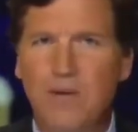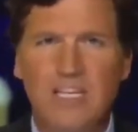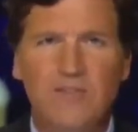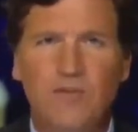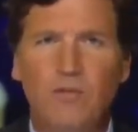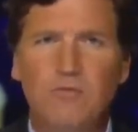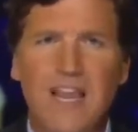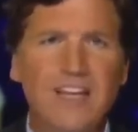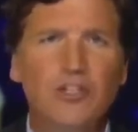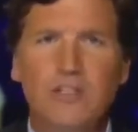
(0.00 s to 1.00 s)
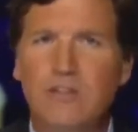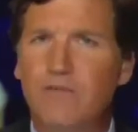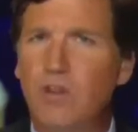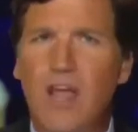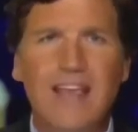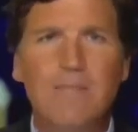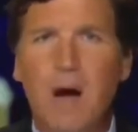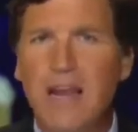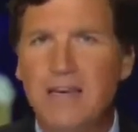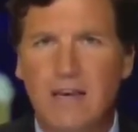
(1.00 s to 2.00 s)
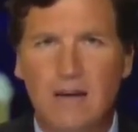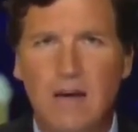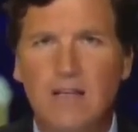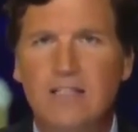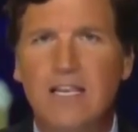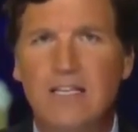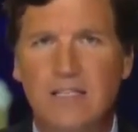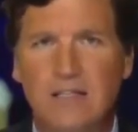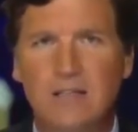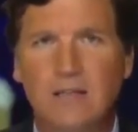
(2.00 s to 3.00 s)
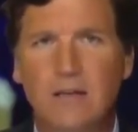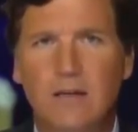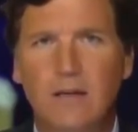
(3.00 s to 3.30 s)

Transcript: peaceful nations of like-minded citizens,